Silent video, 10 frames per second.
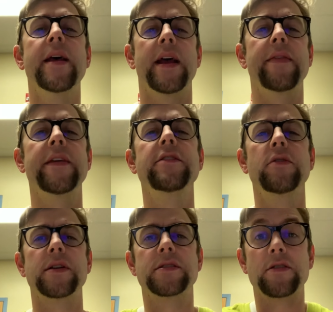And then
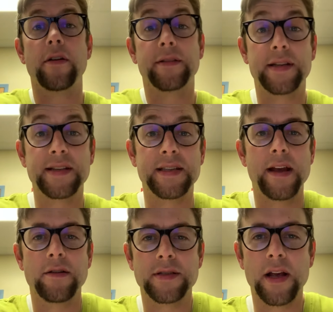you can start to set
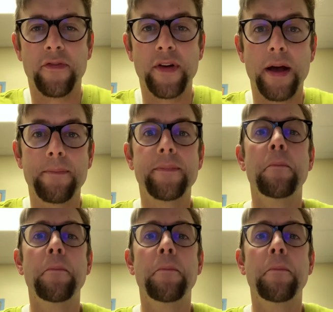yourself up